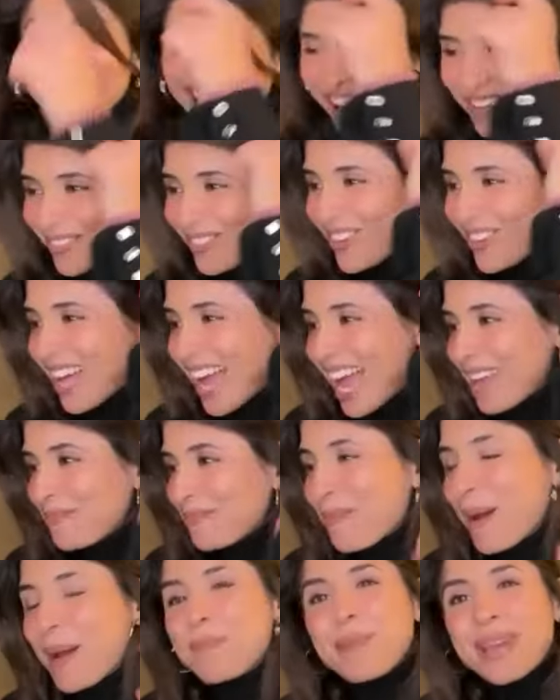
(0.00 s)
Yeah. Well,
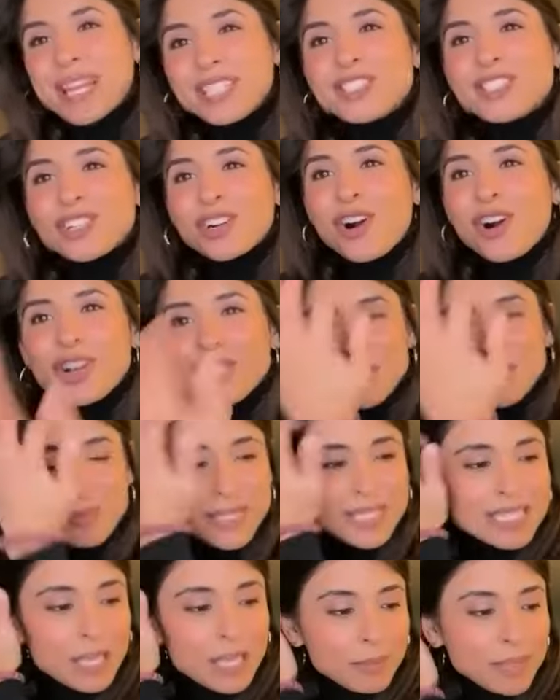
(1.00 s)
my manager calls me
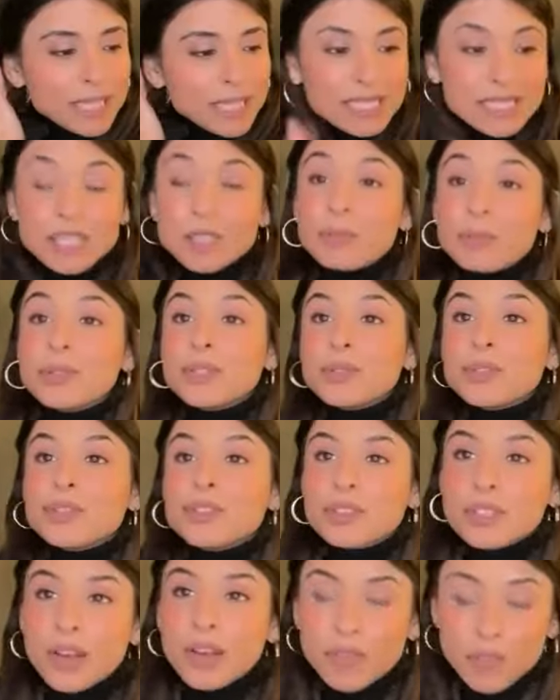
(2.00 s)
to tell me, listen, the
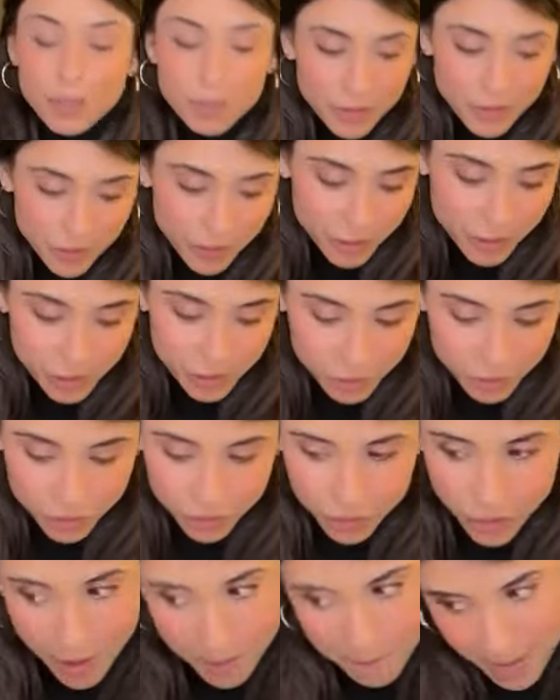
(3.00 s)
producers love you, but they're concerned
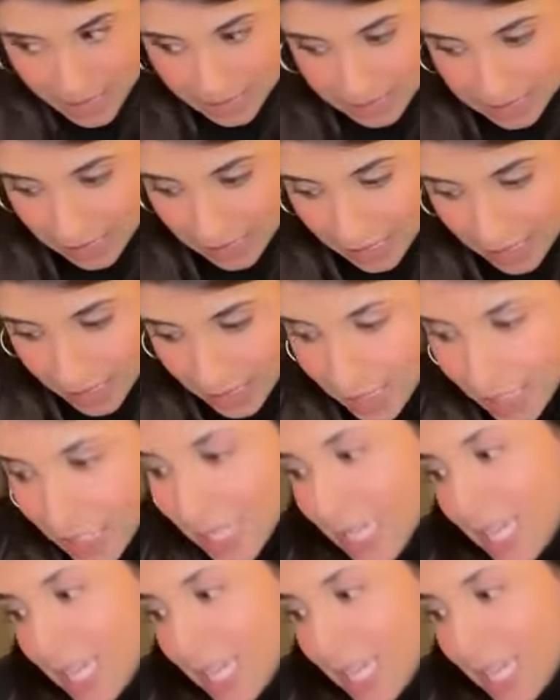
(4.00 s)
you're not Mexican.